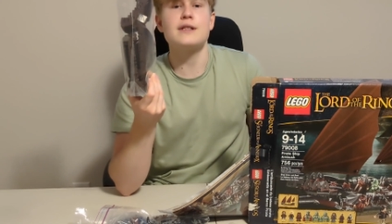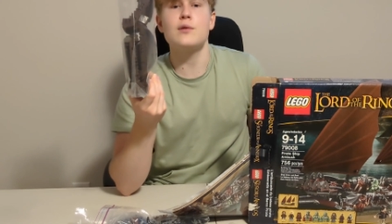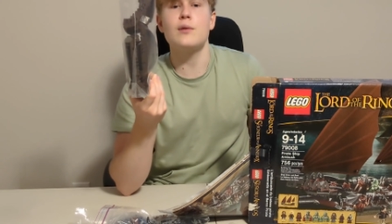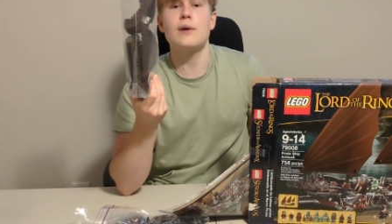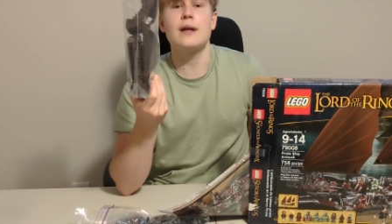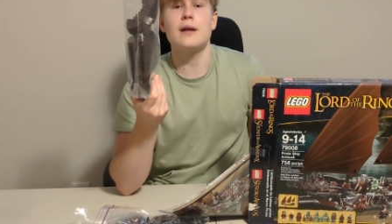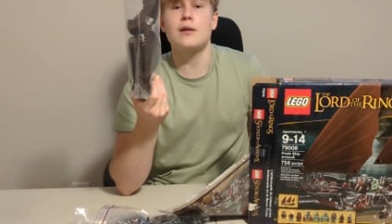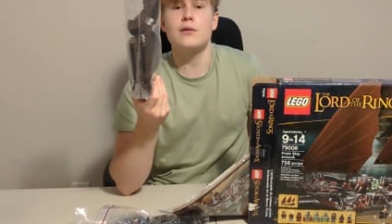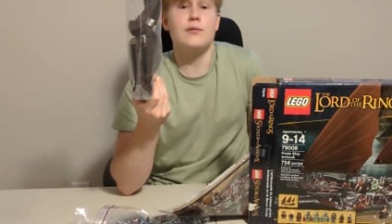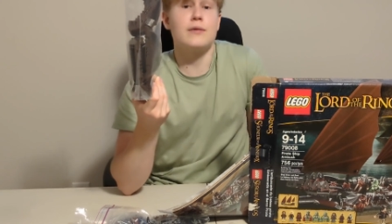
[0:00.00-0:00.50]
see
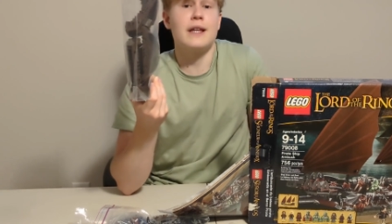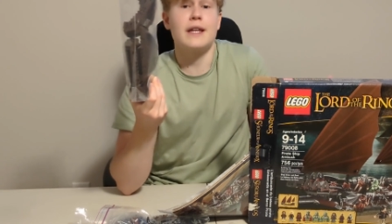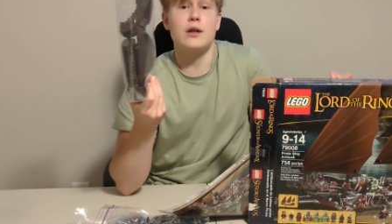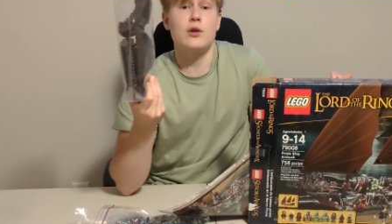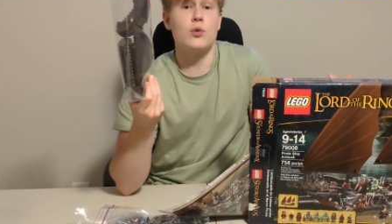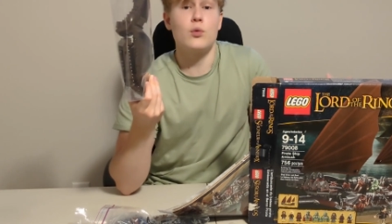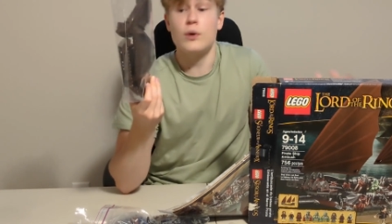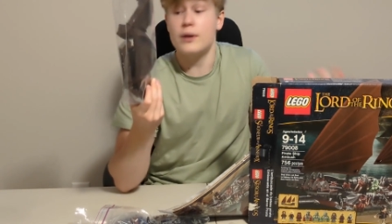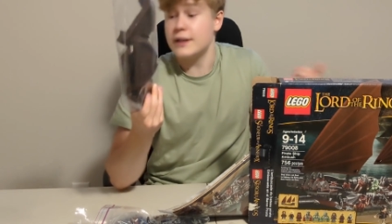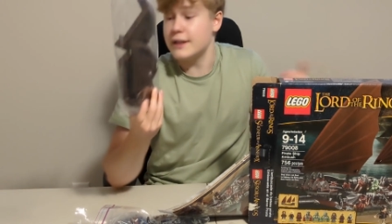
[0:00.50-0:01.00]
why
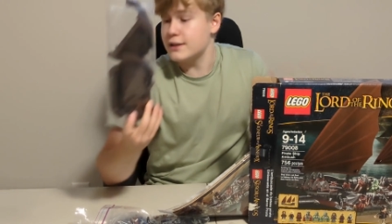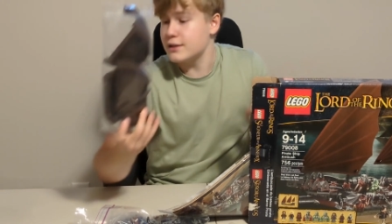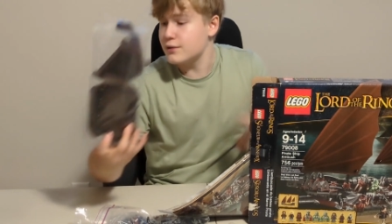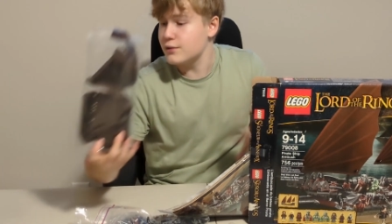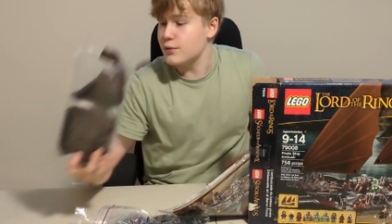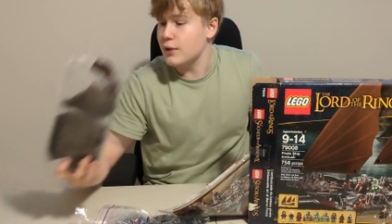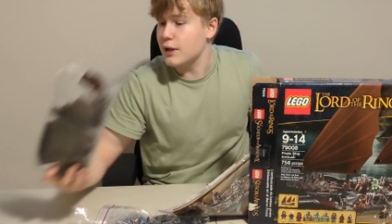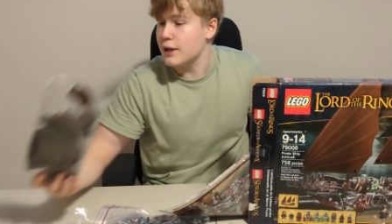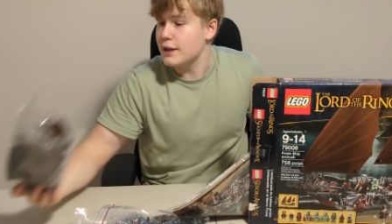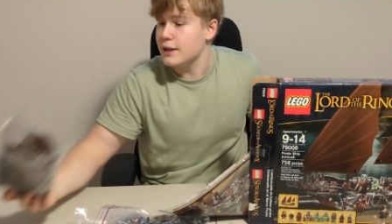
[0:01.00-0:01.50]
Lego
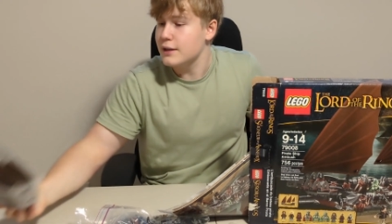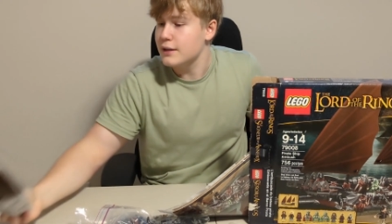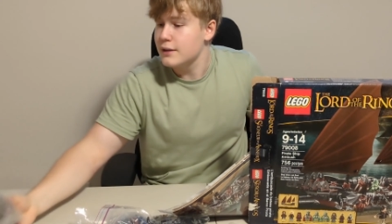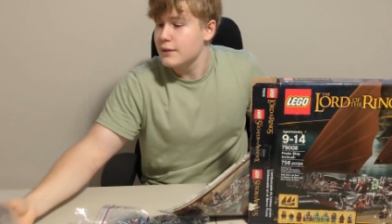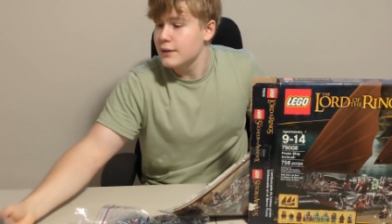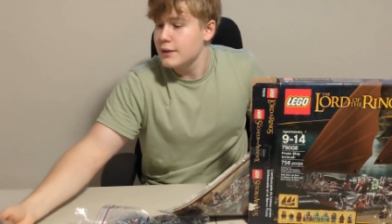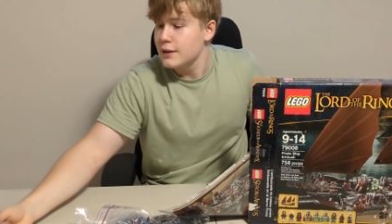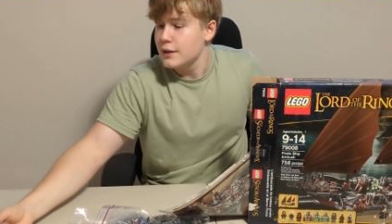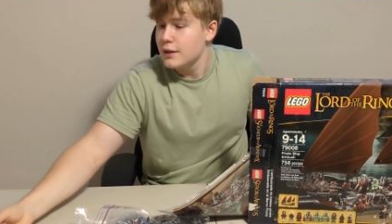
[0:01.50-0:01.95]
wouldn't, right?